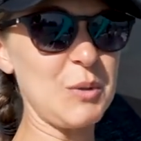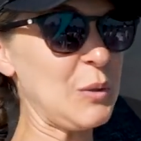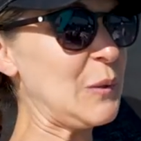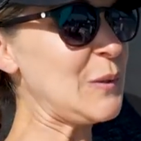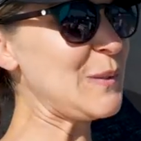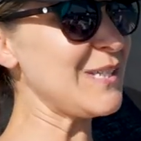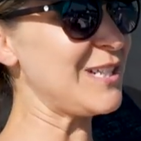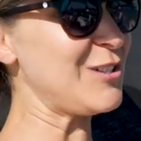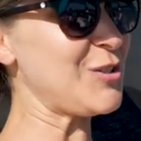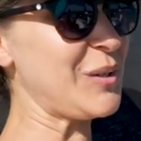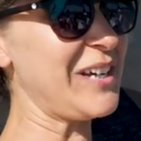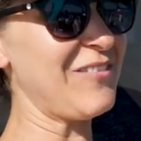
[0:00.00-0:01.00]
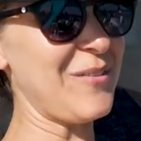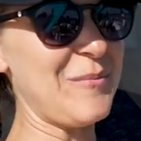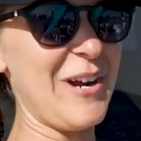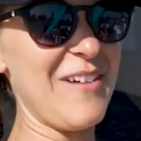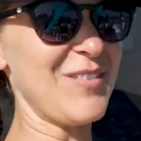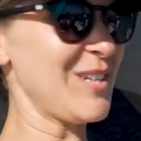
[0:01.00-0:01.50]
cruise and enjoy it from
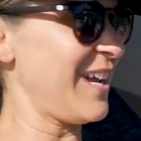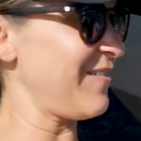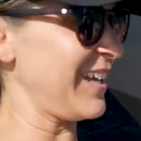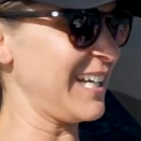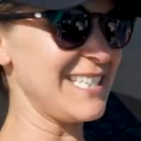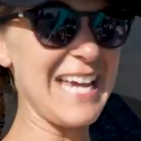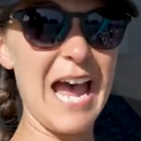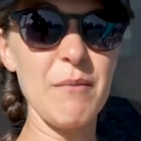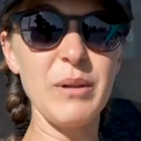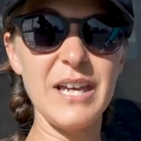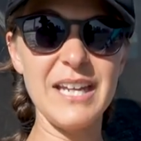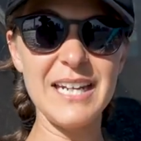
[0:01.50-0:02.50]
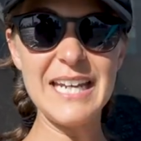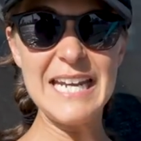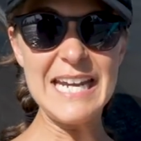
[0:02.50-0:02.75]
wherever. They have like a tablet.